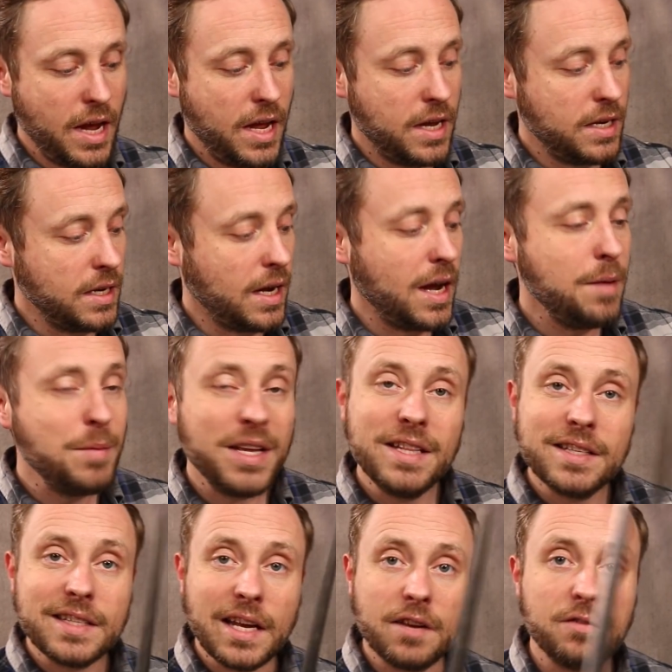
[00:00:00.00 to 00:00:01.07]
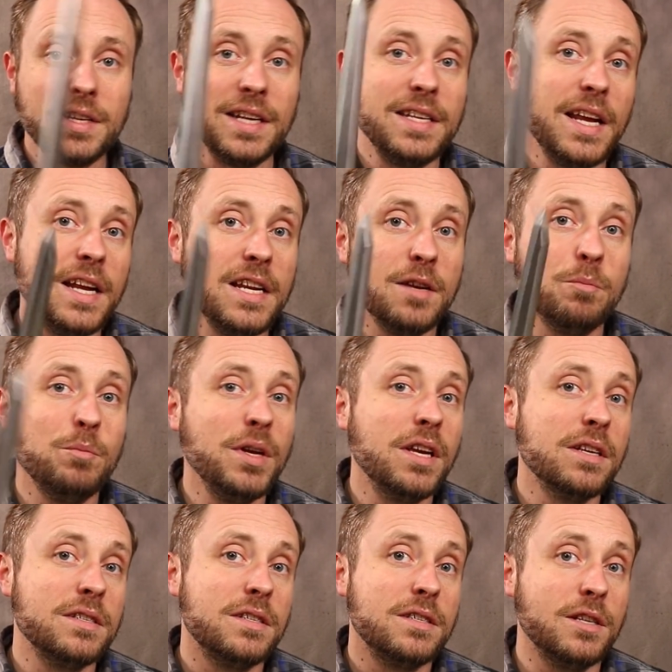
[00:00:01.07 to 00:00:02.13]
And I made this out of titanium
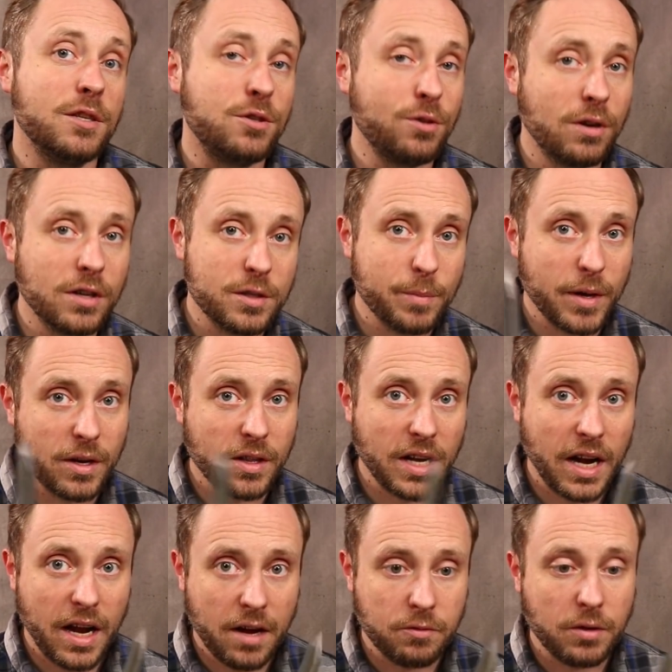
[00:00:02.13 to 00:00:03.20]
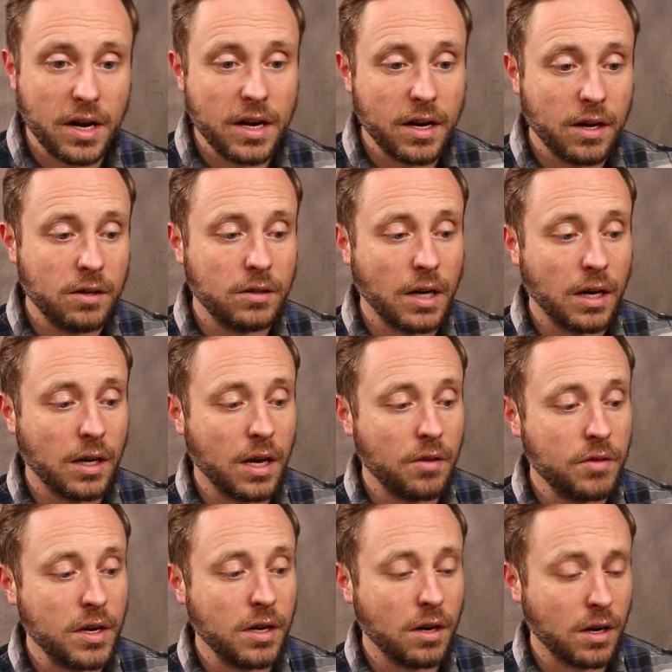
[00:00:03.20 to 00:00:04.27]
because it's the strongest metal that I have right now. I don't have
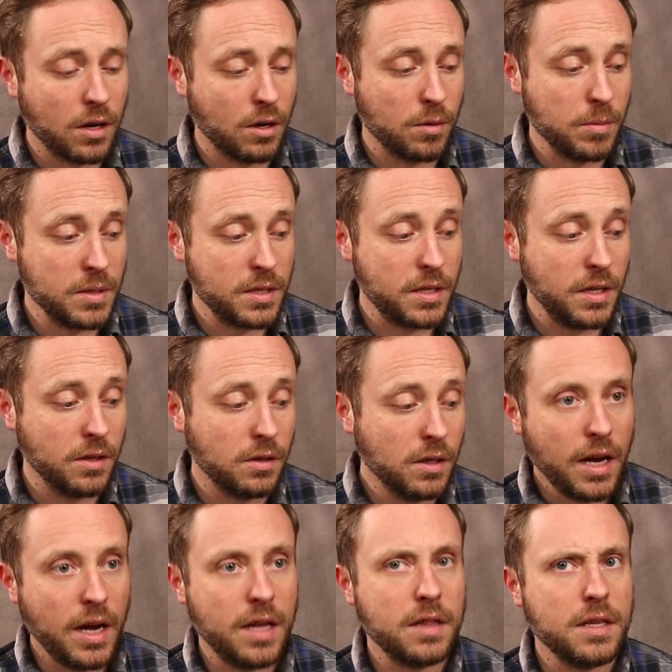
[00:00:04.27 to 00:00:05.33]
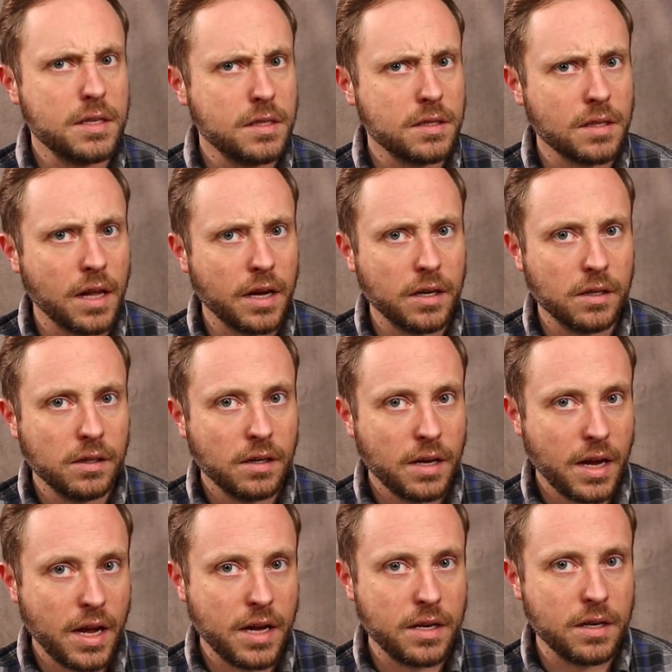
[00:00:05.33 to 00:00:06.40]
any high carbon steel, and this is lighter,
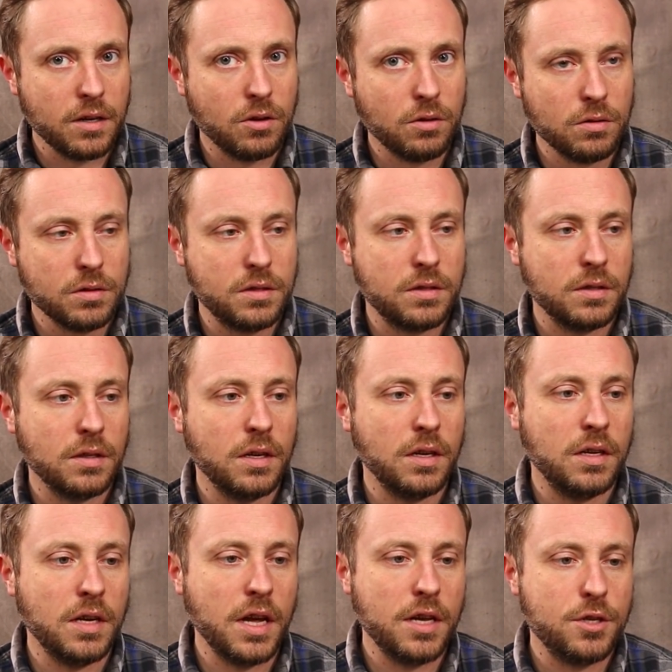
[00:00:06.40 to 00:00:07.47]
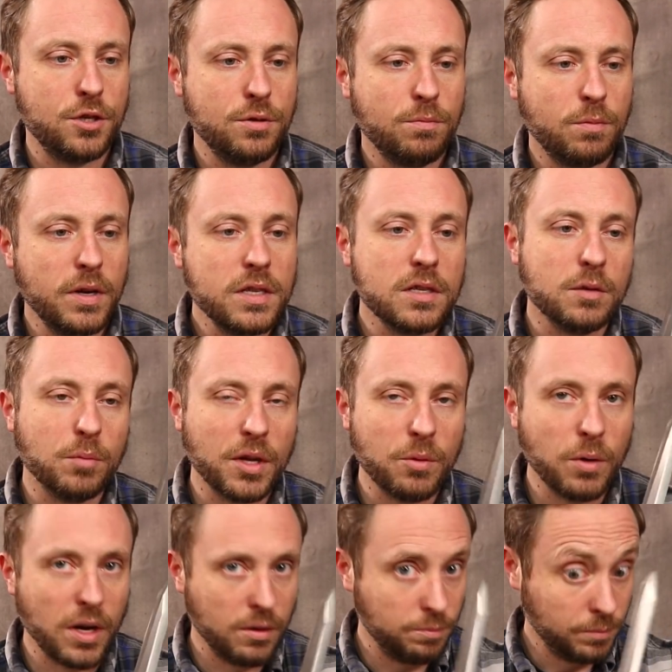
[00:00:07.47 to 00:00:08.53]
and it holds an edge reasonably
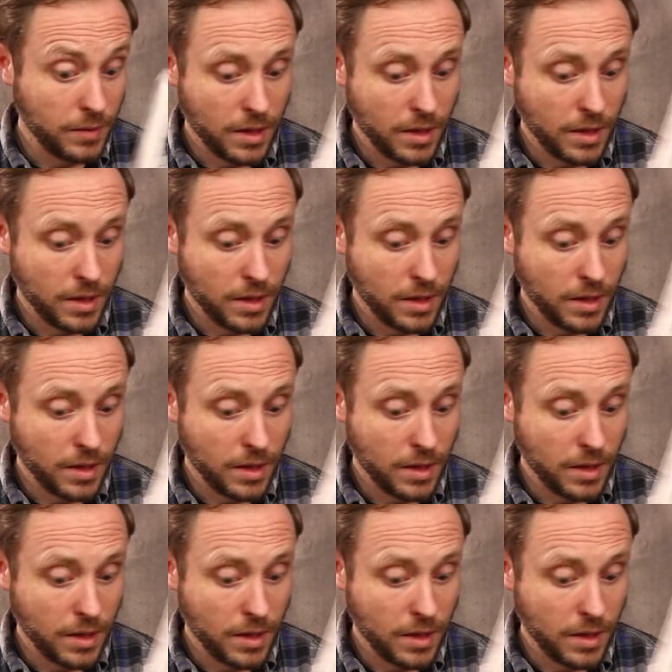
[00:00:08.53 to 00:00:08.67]
well.